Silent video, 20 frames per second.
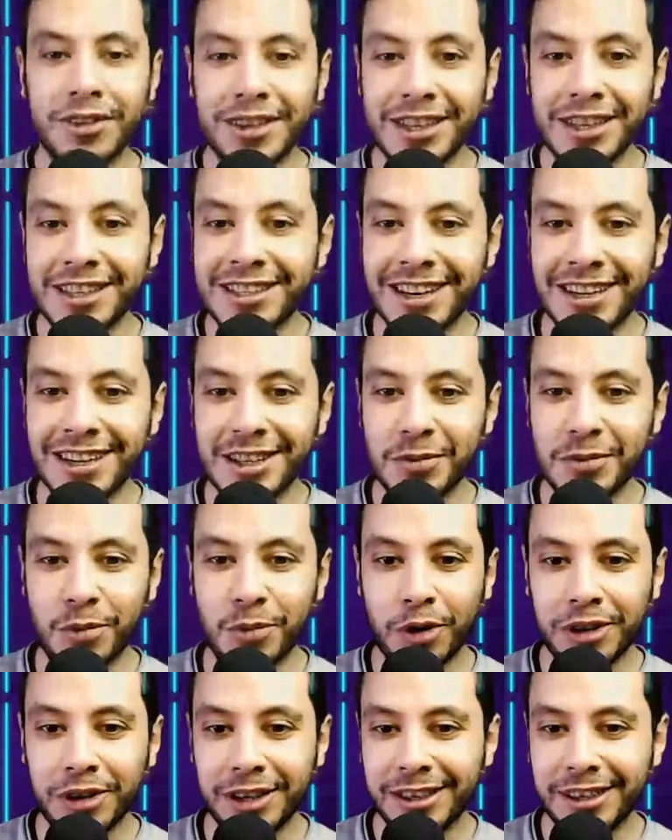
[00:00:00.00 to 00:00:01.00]
this is
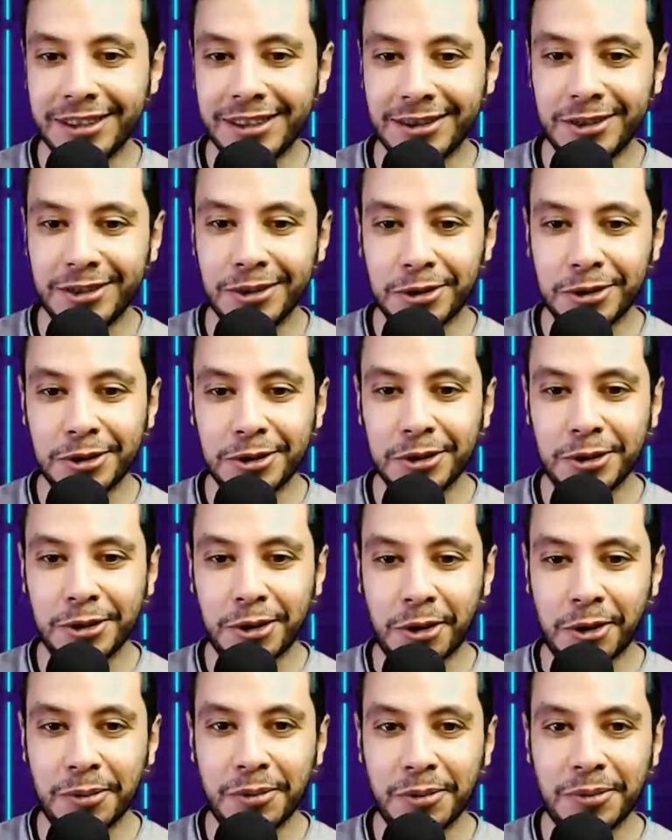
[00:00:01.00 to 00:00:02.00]
booking dot
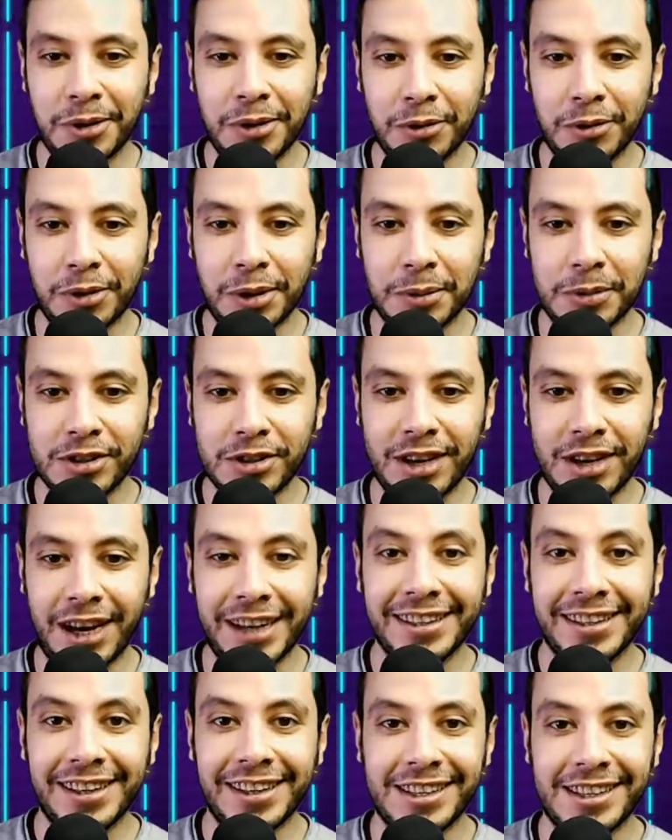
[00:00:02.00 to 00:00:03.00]
com
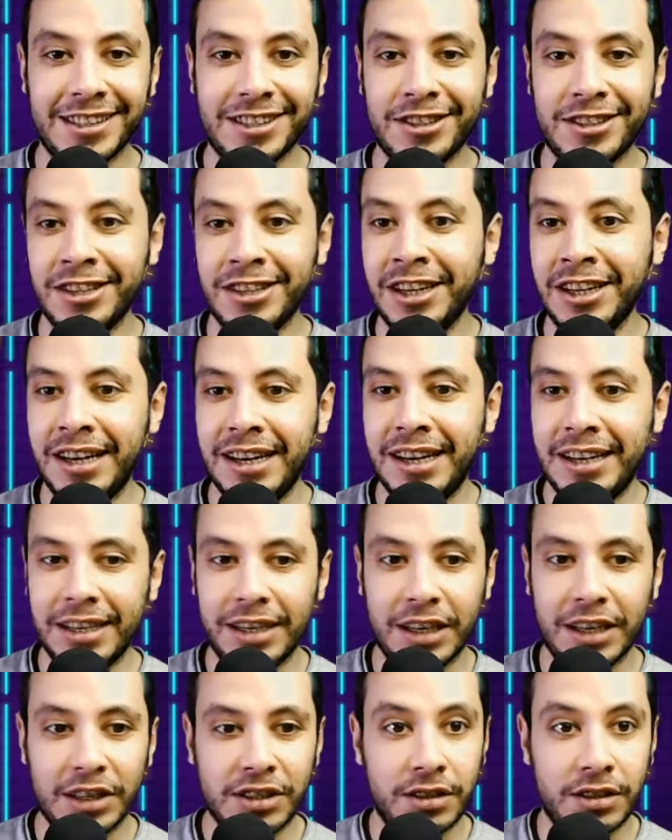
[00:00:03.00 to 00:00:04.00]
website lists.
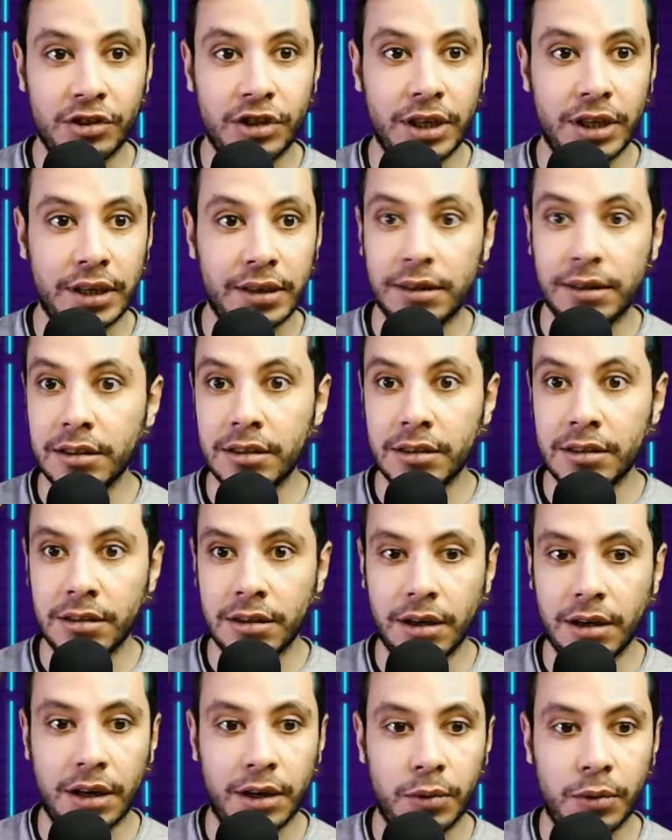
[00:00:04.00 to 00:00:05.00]
Let's check this
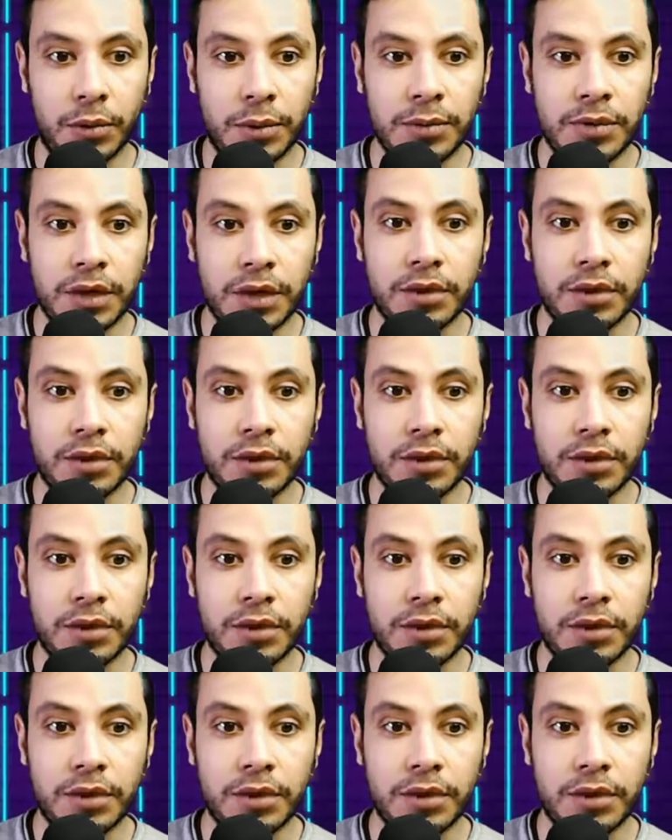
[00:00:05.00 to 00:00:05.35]
uh, website